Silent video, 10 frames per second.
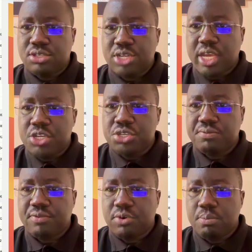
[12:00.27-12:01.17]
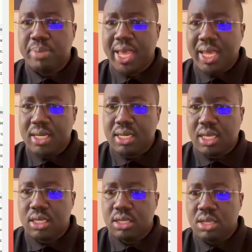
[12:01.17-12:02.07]
changed from
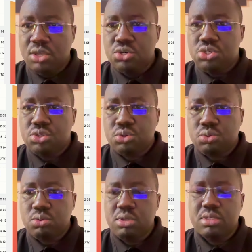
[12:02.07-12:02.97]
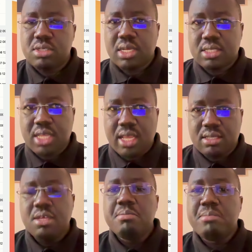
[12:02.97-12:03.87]
pending to
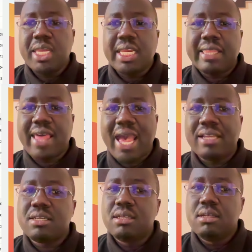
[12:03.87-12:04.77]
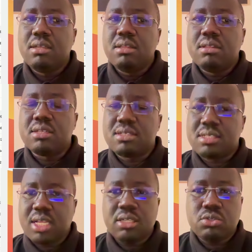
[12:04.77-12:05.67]
success, meaning that the
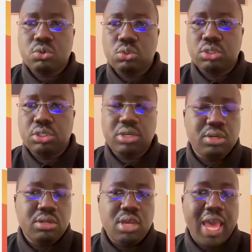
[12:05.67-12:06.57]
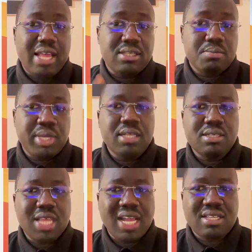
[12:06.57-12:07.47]
sales order has been
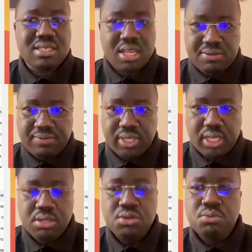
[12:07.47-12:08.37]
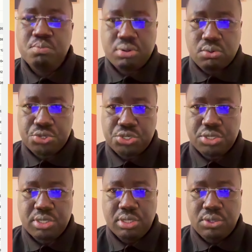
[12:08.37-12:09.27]
successfully
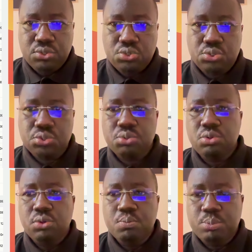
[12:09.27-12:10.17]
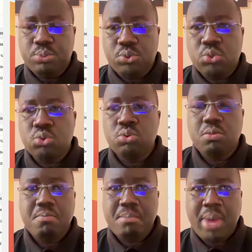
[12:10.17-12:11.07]
pushed to
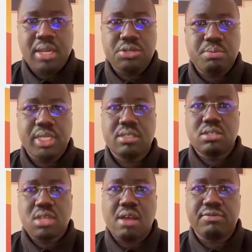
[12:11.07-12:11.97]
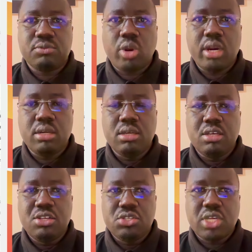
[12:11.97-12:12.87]
Breww Management Software.
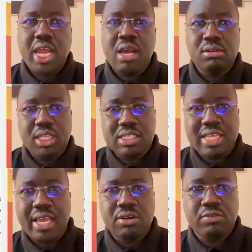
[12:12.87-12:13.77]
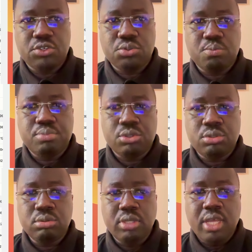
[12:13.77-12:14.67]
So now let's head over to
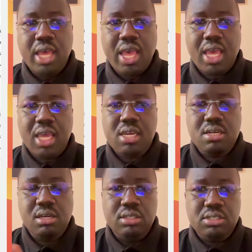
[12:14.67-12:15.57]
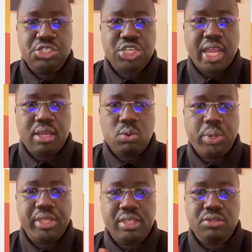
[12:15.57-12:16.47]
Breww and check
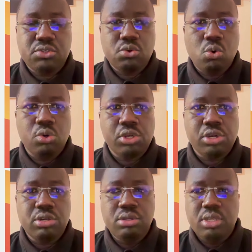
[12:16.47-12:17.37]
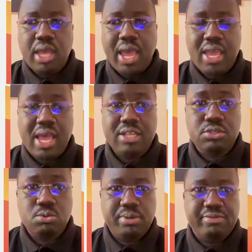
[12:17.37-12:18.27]
whether this order
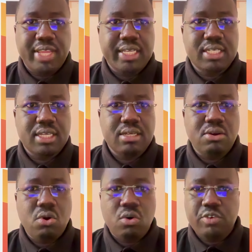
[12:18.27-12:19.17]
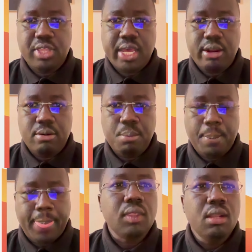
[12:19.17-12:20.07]
has reflected over there.
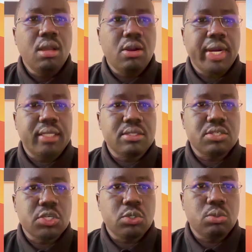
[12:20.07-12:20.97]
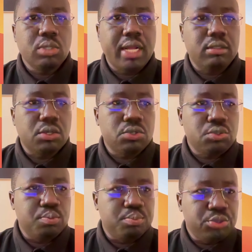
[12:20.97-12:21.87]
All right, so I'll go
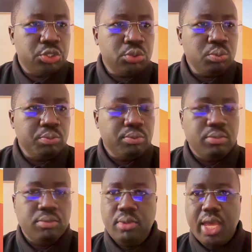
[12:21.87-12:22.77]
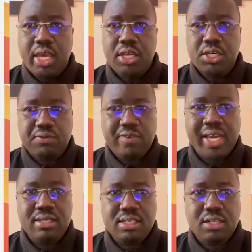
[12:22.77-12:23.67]
to Breww, and to
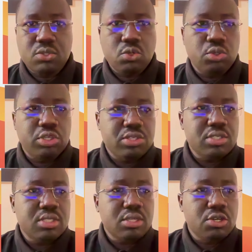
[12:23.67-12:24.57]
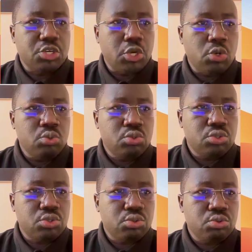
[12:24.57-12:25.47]
find sales orders, go
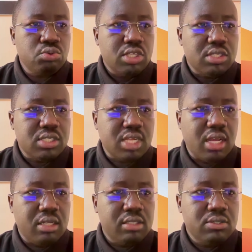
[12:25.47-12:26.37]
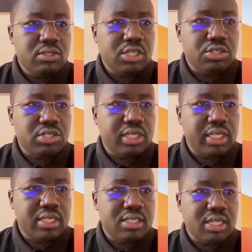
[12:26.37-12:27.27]
to sales and just
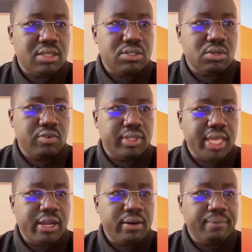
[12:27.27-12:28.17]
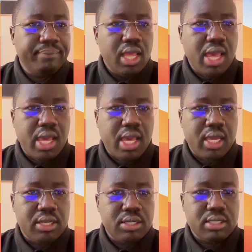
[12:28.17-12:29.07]
click sales over there.
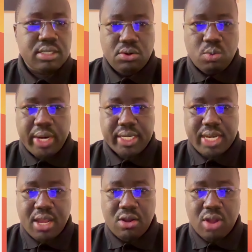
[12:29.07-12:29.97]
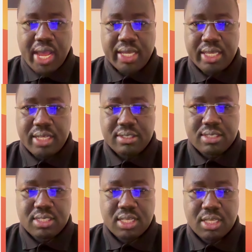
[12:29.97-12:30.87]
And right now I can
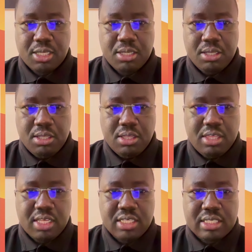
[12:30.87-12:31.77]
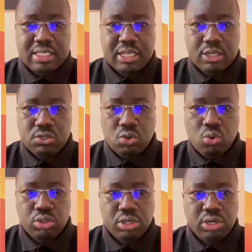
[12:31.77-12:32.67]
see this sales
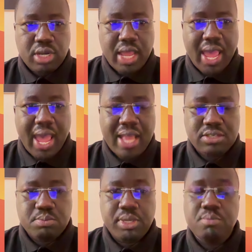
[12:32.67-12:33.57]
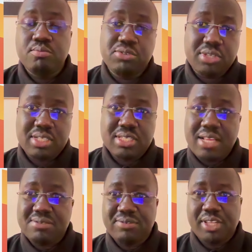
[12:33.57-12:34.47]
order has been
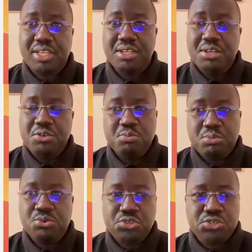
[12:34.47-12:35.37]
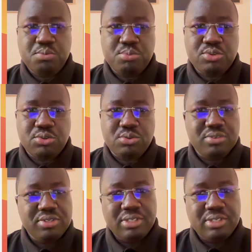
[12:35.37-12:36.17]
successfully pushed to Breww.